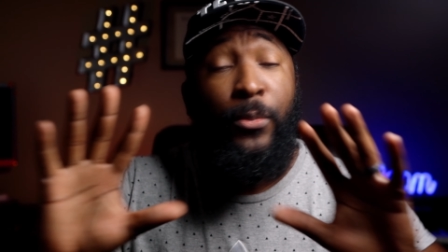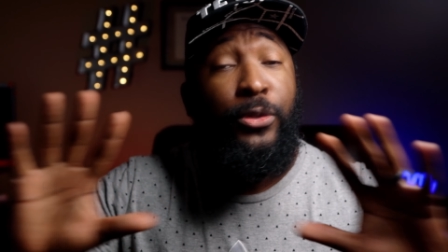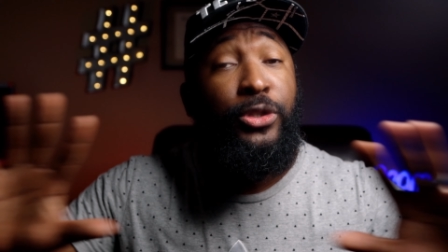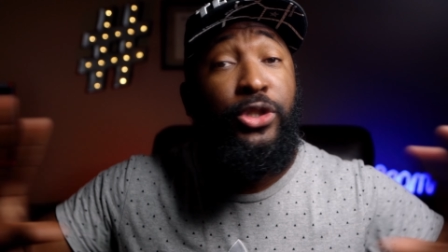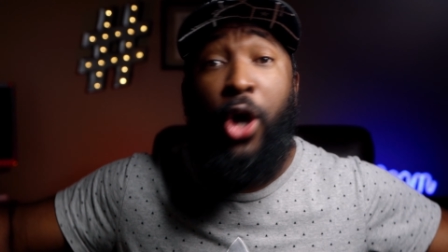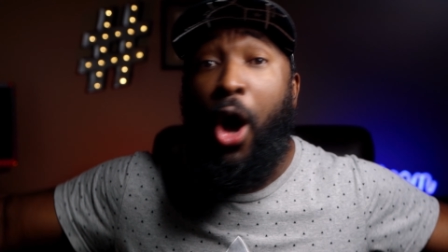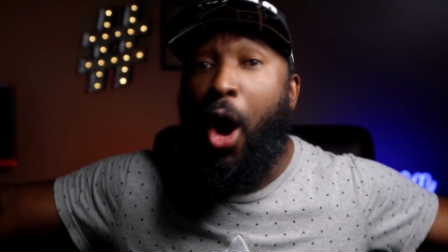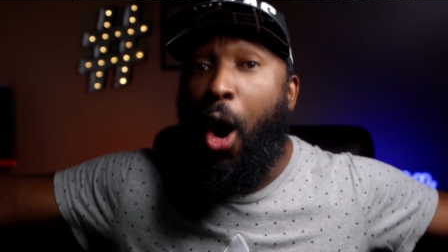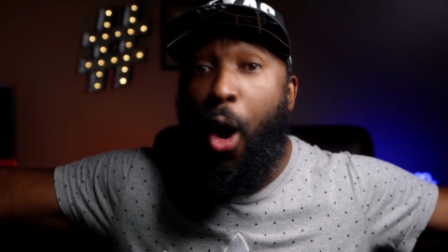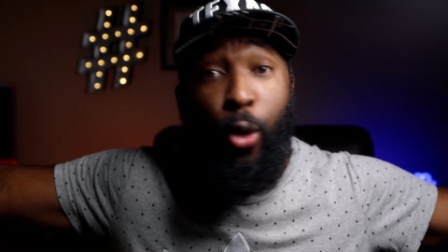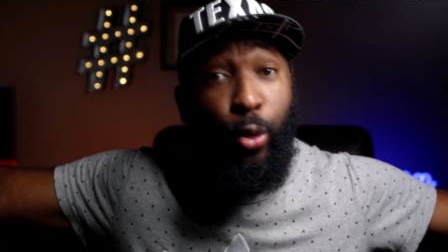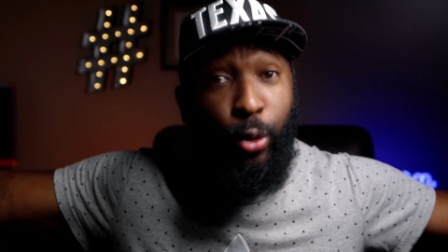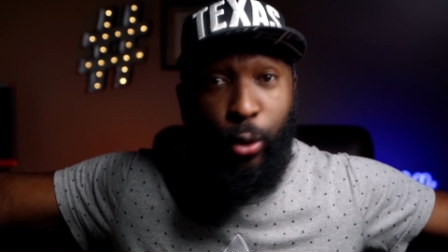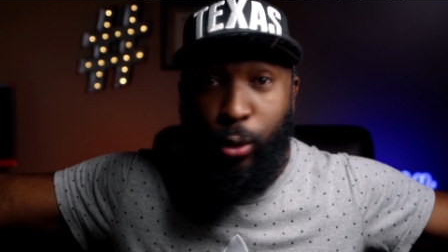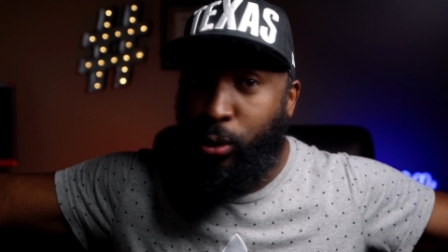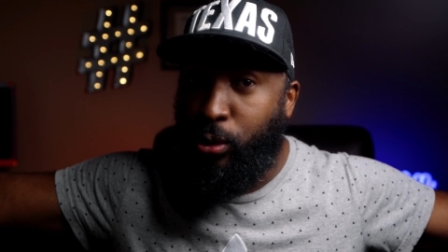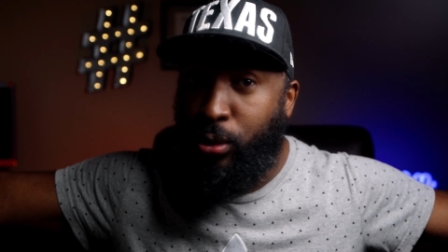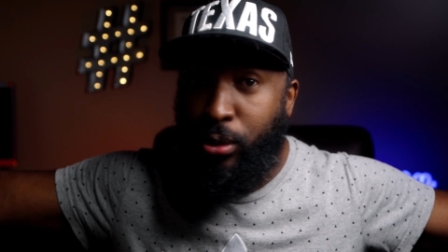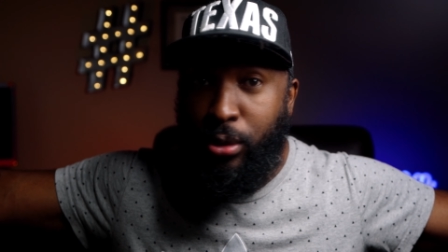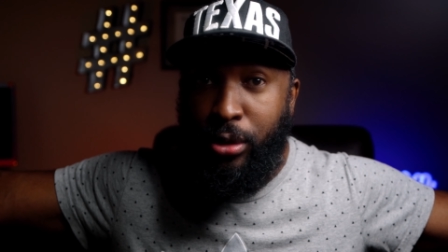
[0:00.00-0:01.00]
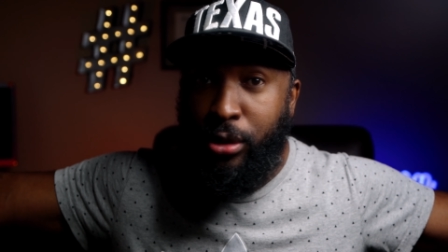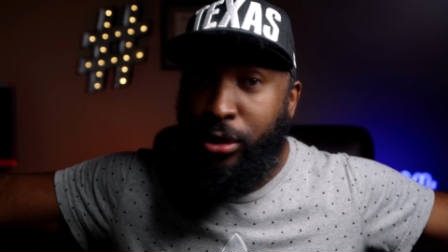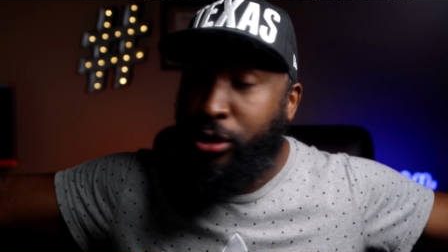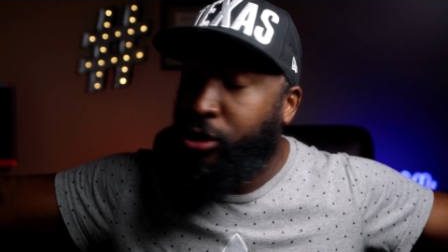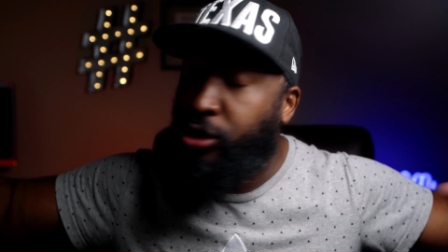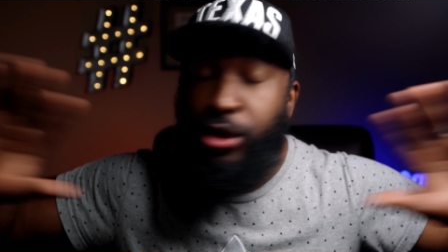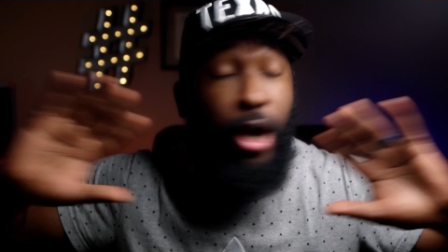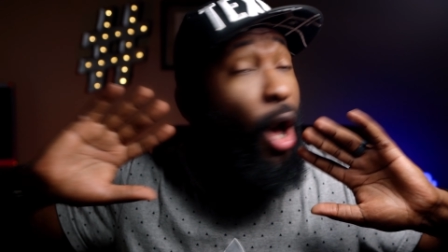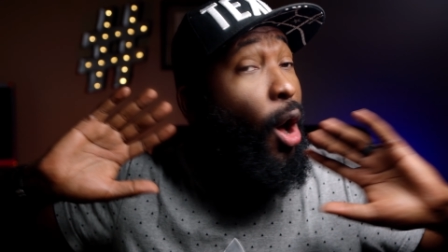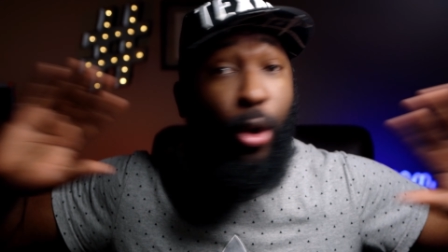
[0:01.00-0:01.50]
total,
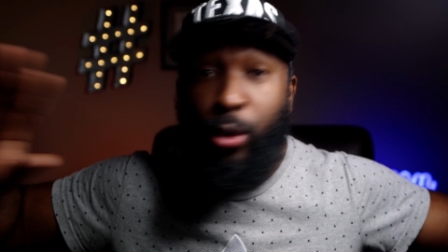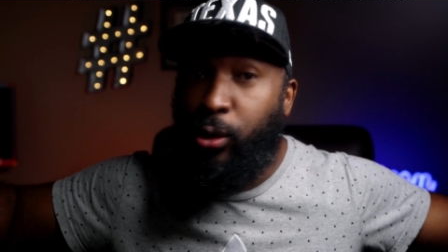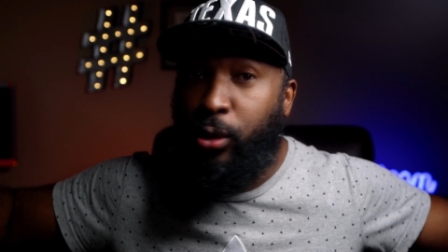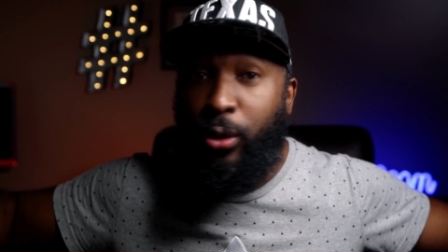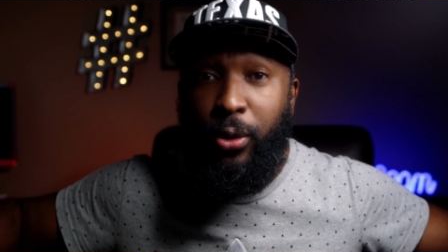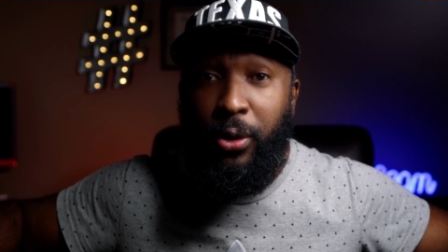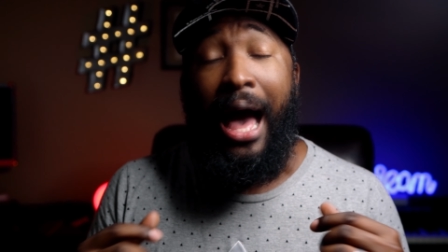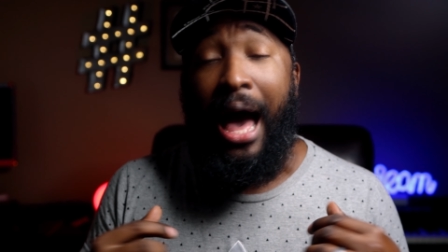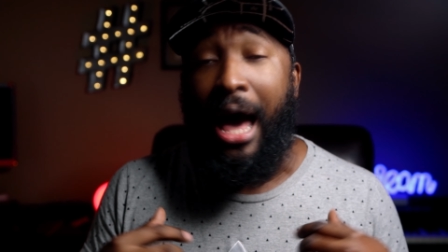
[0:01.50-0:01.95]
total.